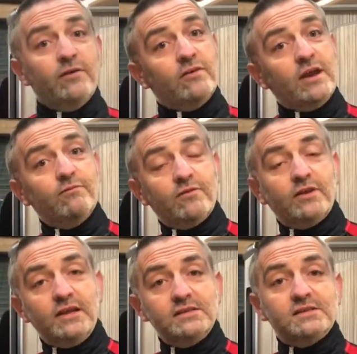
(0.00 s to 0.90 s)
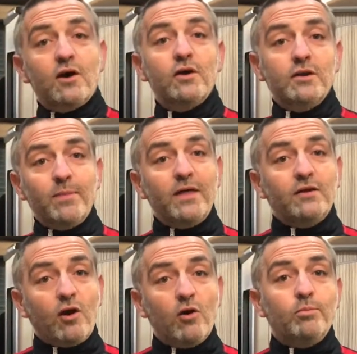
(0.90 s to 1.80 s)
an inside about the
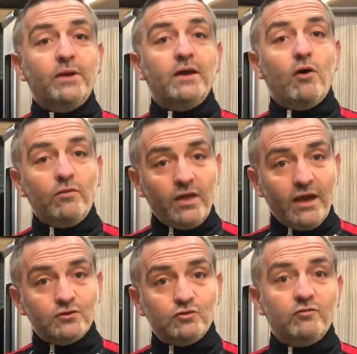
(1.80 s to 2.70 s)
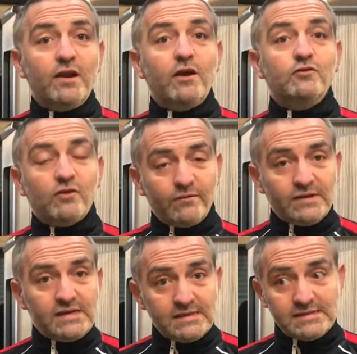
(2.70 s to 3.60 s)
cockpit on the actual Renault
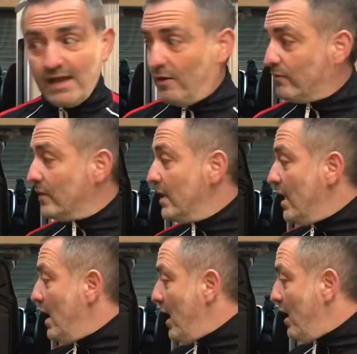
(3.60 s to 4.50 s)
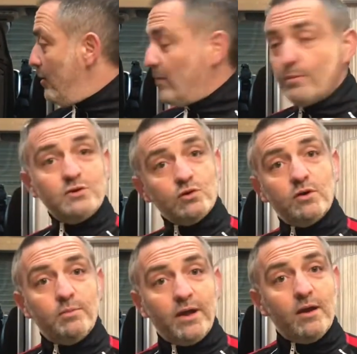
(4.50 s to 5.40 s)
Traffic itself. Let me talk
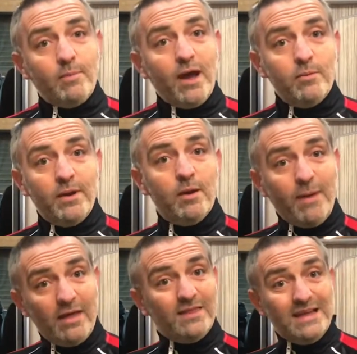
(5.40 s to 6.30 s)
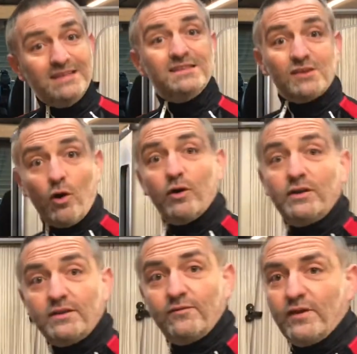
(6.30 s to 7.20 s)
a bit about the inside
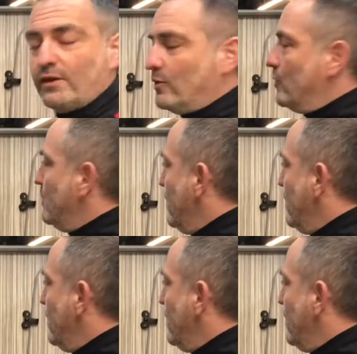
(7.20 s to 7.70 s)
of the vehicle.